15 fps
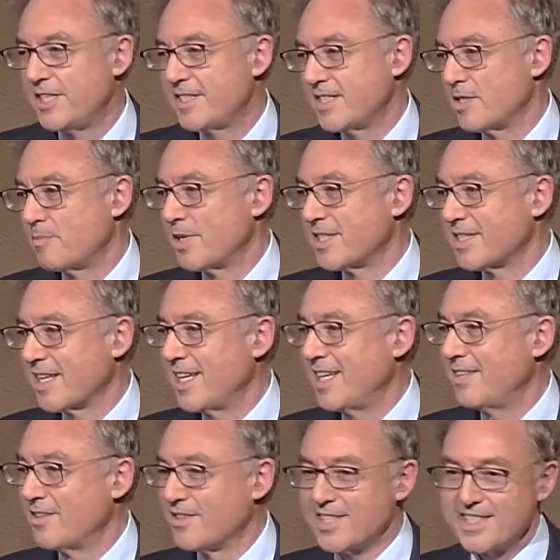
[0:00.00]
the stadium very
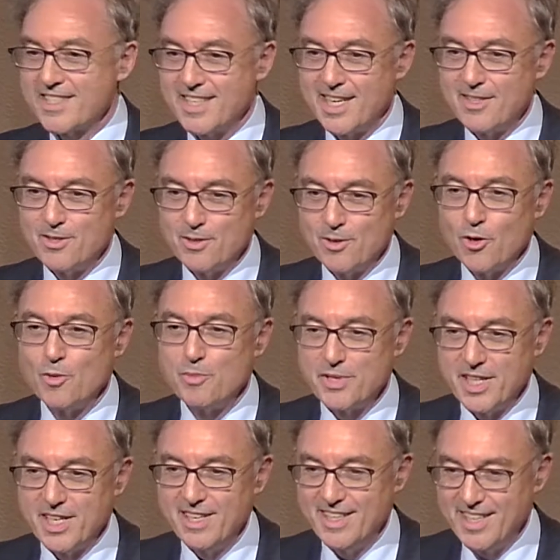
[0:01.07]
quietly. What would
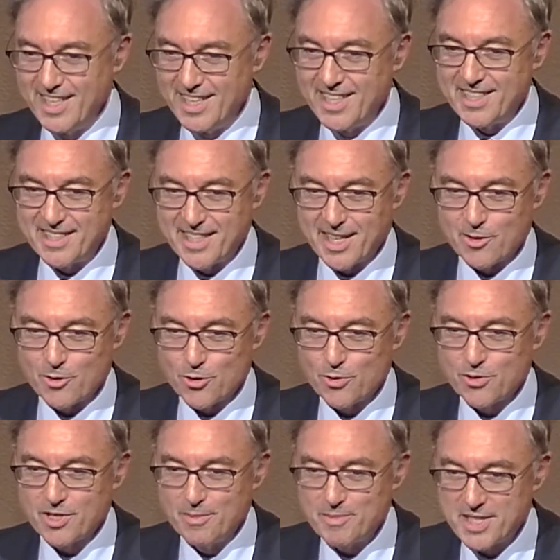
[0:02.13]
happen in a European
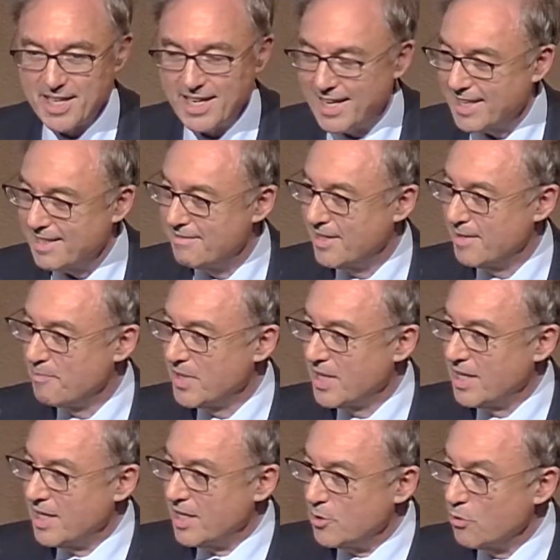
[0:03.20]
stadium if something
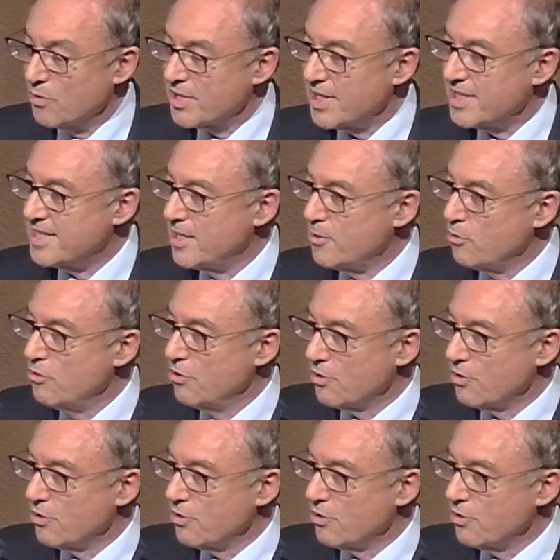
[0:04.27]
like this occurred?